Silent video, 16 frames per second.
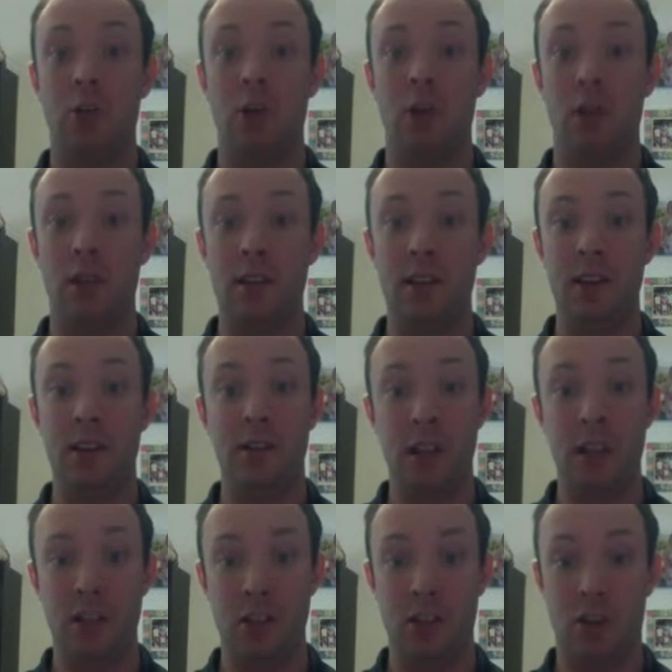that these
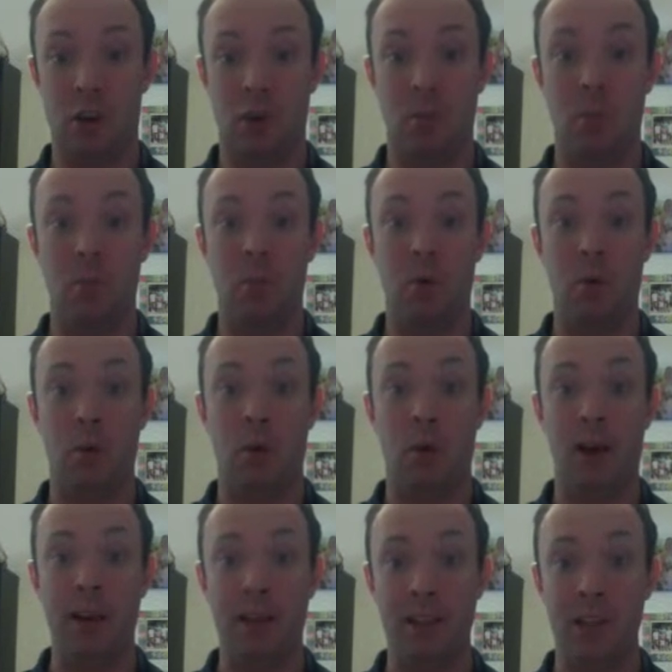innovations are more
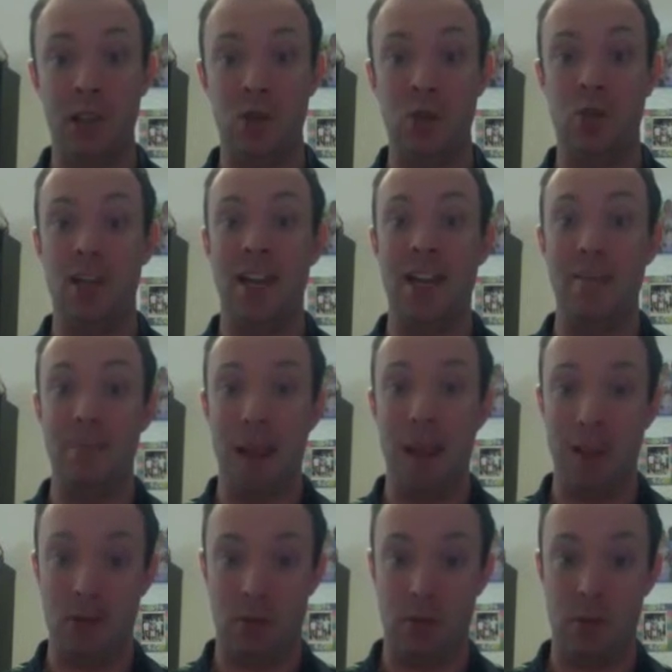widely used in
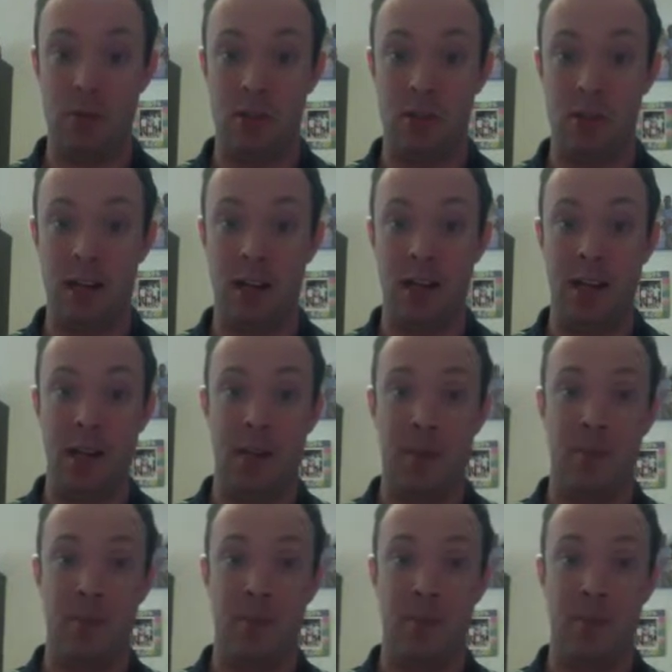mainstream society.